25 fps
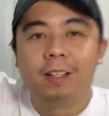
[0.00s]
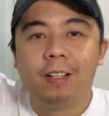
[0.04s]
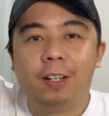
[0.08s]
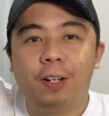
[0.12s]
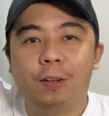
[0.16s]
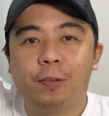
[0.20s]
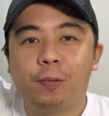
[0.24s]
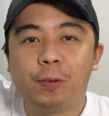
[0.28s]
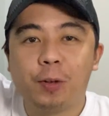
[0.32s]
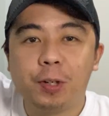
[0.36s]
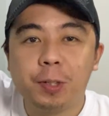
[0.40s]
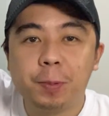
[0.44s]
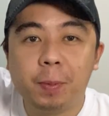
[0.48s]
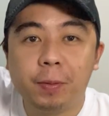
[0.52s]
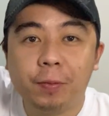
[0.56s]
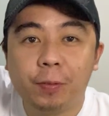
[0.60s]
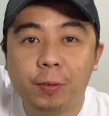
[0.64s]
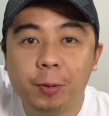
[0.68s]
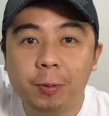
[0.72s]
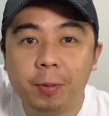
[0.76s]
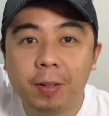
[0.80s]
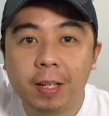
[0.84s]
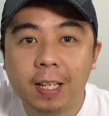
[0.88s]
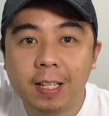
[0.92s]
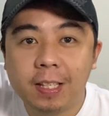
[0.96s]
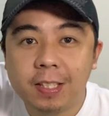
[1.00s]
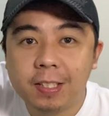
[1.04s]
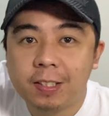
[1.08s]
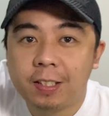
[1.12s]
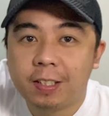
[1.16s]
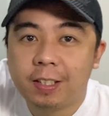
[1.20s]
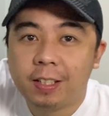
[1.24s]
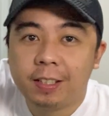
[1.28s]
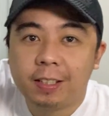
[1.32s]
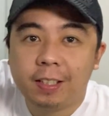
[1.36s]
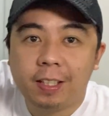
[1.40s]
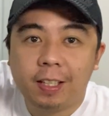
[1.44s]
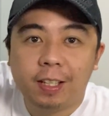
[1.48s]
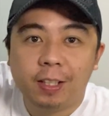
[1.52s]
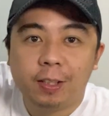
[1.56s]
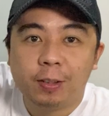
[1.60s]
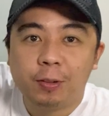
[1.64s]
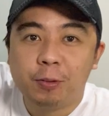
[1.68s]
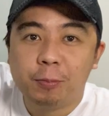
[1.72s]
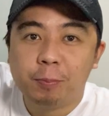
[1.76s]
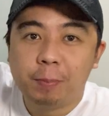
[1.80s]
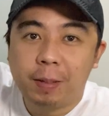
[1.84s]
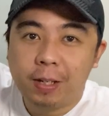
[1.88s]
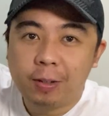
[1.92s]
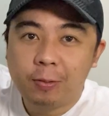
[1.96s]
Of course, before we get started,
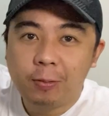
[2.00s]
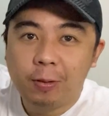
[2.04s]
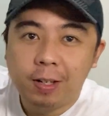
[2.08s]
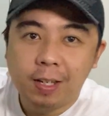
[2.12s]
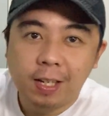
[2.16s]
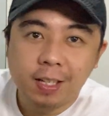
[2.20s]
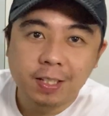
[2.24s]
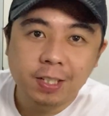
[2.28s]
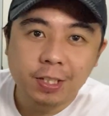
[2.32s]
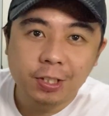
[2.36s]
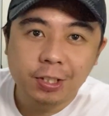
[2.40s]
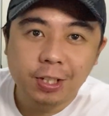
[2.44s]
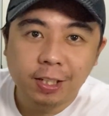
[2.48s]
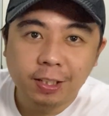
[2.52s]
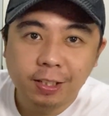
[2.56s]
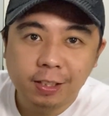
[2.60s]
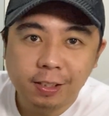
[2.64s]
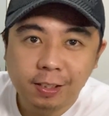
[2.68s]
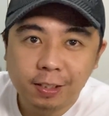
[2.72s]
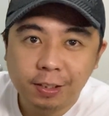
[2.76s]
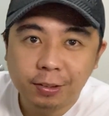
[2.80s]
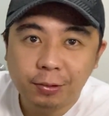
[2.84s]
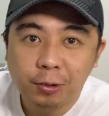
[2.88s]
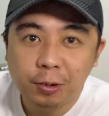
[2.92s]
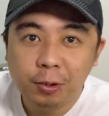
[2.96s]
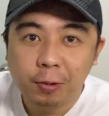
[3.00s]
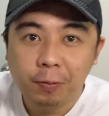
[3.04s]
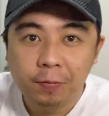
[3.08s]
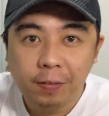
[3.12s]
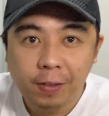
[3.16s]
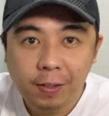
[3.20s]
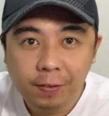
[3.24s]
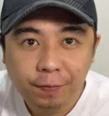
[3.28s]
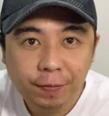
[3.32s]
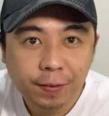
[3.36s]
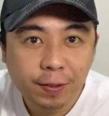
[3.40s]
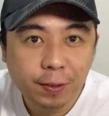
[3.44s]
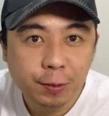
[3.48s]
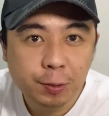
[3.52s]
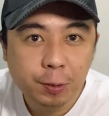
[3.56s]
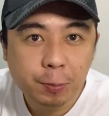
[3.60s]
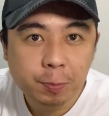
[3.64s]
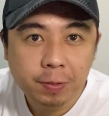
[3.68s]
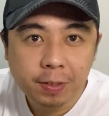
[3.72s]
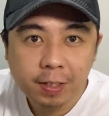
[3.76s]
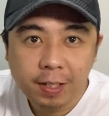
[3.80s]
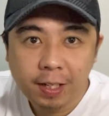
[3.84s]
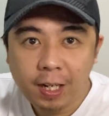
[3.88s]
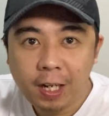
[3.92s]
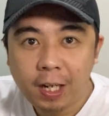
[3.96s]
kung bago ka lang sa channel na to, feel free to
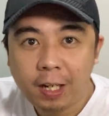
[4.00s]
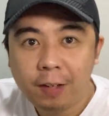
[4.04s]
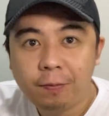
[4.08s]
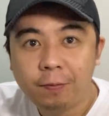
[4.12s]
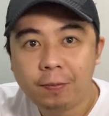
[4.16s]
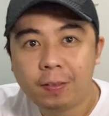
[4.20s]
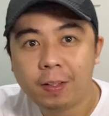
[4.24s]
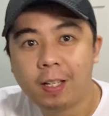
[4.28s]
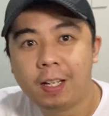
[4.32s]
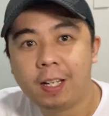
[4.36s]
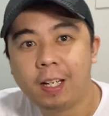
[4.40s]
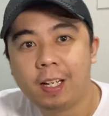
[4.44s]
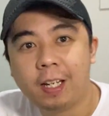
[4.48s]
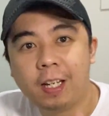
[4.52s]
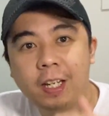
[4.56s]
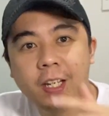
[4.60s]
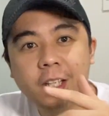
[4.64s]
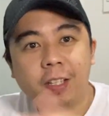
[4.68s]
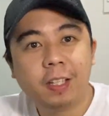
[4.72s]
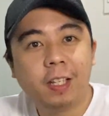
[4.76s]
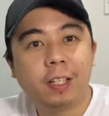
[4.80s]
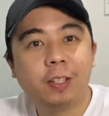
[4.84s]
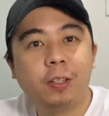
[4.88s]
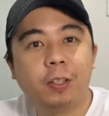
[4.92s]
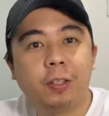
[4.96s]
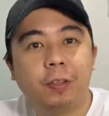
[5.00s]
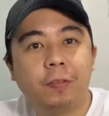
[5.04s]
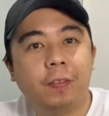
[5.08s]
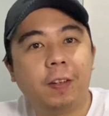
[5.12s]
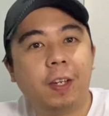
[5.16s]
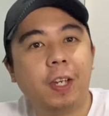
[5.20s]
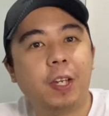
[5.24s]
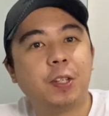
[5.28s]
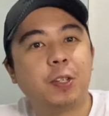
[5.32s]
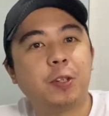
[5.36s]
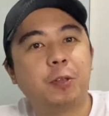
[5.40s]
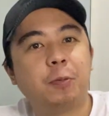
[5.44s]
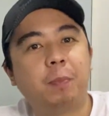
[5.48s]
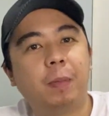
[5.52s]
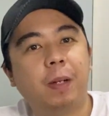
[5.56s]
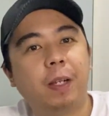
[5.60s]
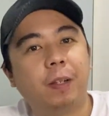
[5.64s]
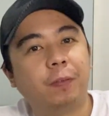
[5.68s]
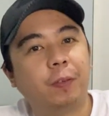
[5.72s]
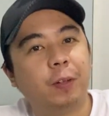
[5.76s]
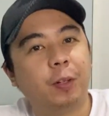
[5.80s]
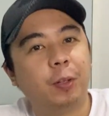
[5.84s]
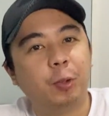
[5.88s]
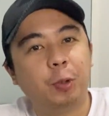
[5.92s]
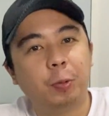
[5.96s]
subscribe, uh, hit that notification bell
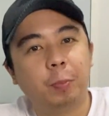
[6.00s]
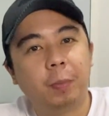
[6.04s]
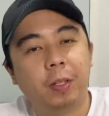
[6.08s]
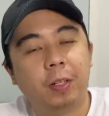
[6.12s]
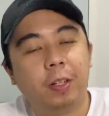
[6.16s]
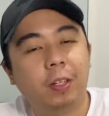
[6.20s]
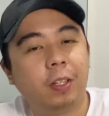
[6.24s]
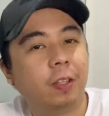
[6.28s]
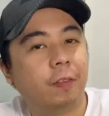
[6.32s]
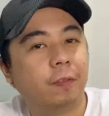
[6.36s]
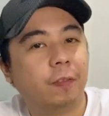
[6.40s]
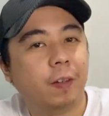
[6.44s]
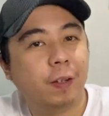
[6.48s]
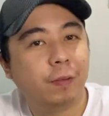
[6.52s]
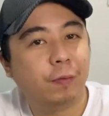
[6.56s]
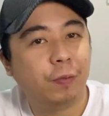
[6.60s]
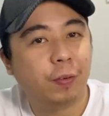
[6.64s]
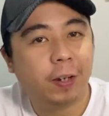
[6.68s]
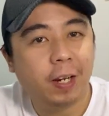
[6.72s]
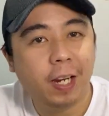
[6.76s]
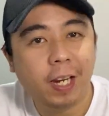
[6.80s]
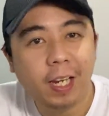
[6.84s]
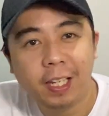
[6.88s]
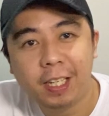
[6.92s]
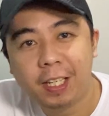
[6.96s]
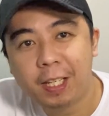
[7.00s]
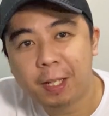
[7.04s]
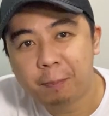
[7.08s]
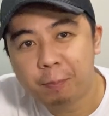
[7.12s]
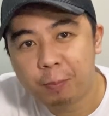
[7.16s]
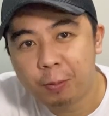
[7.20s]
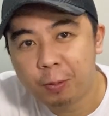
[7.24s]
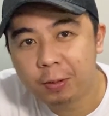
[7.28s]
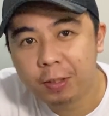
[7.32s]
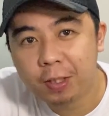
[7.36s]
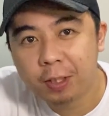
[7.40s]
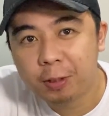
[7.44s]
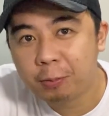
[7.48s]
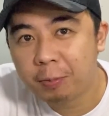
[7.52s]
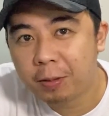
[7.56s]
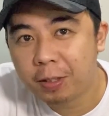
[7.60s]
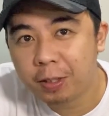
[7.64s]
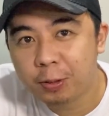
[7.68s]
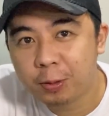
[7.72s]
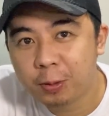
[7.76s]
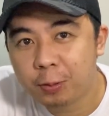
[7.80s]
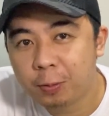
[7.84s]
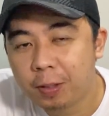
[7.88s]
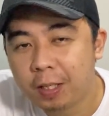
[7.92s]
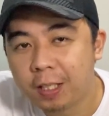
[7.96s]
for you to be notified for any upload that we are
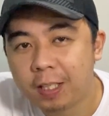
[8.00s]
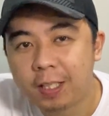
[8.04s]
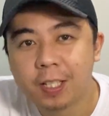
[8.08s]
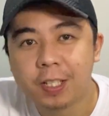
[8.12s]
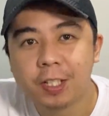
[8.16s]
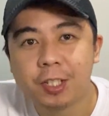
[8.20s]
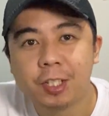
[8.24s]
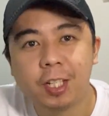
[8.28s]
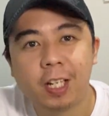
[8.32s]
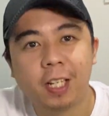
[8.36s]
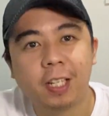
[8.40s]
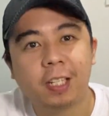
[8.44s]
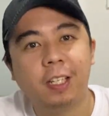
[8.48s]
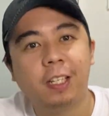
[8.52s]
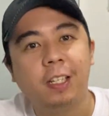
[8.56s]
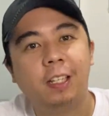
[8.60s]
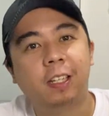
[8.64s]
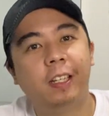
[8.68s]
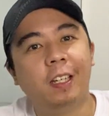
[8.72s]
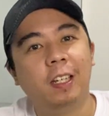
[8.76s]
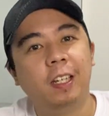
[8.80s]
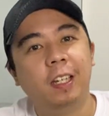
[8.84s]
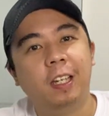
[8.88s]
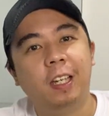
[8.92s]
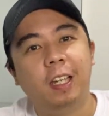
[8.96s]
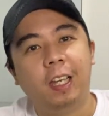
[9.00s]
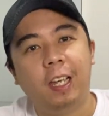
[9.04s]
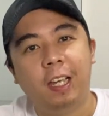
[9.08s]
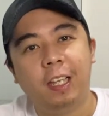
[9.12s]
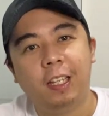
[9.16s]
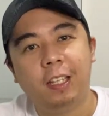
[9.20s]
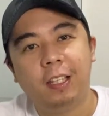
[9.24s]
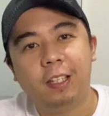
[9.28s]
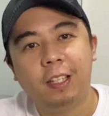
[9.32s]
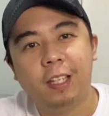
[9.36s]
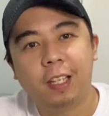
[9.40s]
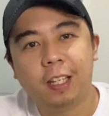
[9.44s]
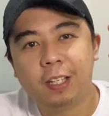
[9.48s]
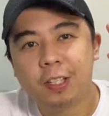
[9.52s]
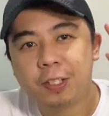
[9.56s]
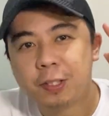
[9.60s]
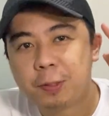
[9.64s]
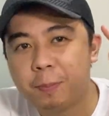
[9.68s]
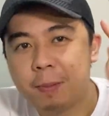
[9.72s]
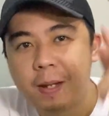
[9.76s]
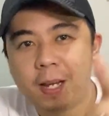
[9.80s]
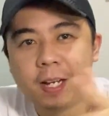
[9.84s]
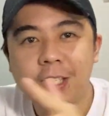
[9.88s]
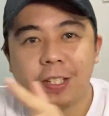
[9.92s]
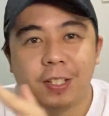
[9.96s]
doing in this channel, and then
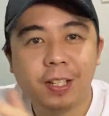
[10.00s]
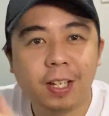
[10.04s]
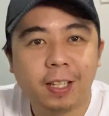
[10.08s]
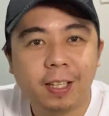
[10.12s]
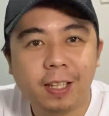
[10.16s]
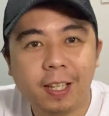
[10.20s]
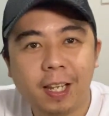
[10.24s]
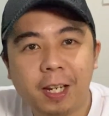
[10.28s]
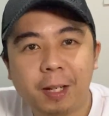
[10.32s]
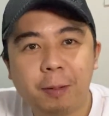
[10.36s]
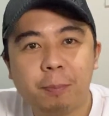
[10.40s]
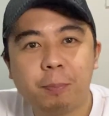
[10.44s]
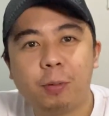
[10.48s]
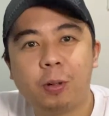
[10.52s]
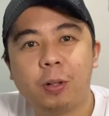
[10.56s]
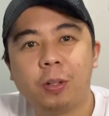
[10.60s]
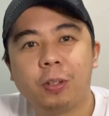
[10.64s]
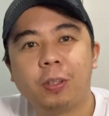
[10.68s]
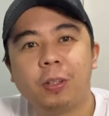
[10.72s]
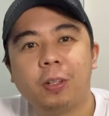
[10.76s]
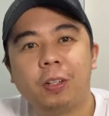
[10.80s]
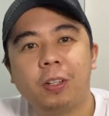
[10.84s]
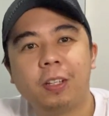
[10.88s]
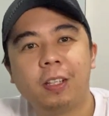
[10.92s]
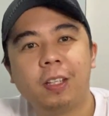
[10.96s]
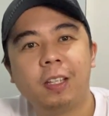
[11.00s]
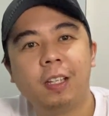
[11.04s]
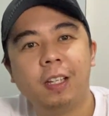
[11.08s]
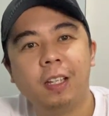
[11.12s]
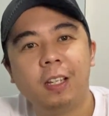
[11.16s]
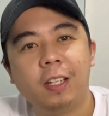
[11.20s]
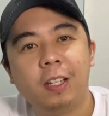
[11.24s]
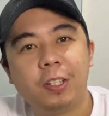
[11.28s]
smash that like button.